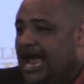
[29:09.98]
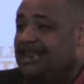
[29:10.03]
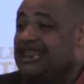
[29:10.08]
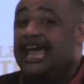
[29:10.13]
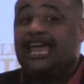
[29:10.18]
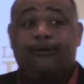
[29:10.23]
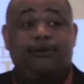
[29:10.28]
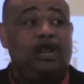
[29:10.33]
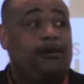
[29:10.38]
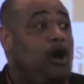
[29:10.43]
And
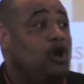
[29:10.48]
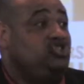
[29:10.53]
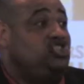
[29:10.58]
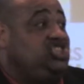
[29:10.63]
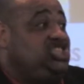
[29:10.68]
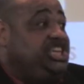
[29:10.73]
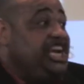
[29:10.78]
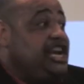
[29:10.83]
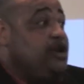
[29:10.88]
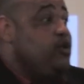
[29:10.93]
they can be the
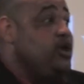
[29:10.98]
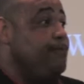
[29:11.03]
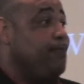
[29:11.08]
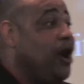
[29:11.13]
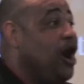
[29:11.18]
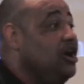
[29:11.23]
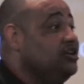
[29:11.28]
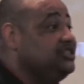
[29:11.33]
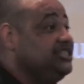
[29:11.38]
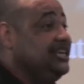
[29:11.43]
most genuine
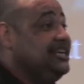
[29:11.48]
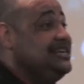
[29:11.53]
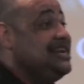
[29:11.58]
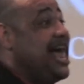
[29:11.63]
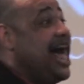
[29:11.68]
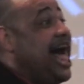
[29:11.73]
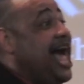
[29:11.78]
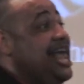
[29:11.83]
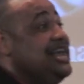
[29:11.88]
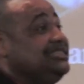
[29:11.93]
person,
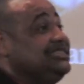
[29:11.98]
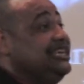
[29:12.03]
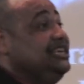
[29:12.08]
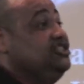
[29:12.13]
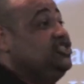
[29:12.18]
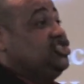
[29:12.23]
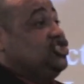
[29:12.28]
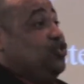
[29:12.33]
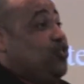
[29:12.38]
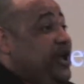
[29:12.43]
nice
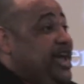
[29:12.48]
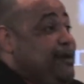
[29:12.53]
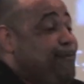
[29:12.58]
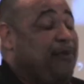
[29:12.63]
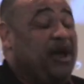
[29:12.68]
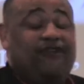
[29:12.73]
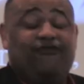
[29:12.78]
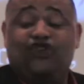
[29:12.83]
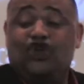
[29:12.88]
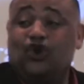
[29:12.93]
and sweet,
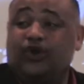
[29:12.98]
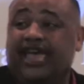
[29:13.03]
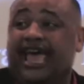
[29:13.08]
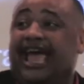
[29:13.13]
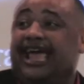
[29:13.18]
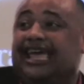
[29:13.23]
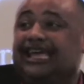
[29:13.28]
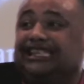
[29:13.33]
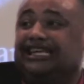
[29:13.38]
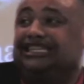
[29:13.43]
but if you
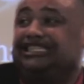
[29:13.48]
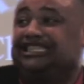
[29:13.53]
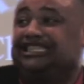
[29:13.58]
can't get the